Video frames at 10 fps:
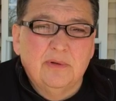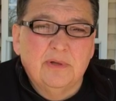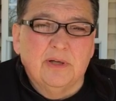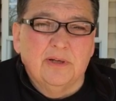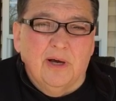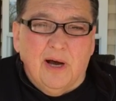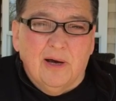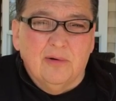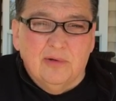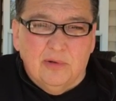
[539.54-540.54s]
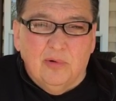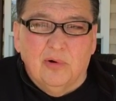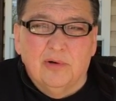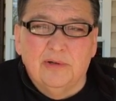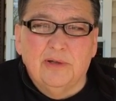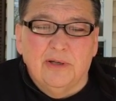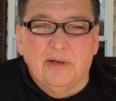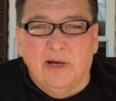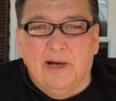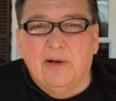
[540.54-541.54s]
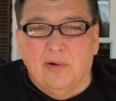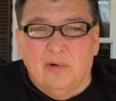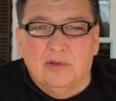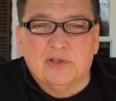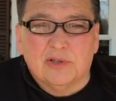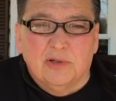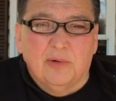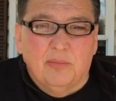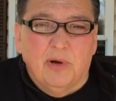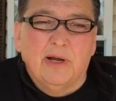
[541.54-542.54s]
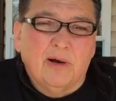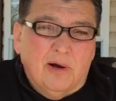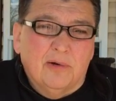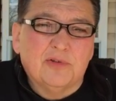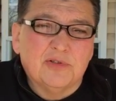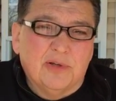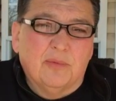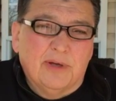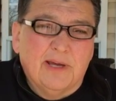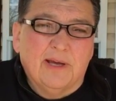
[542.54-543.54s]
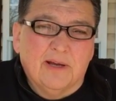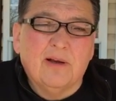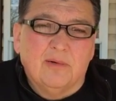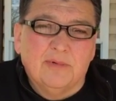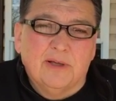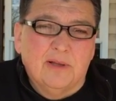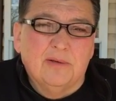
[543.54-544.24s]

and to honor the Lord. And I know it's going to break hearts that we can't come together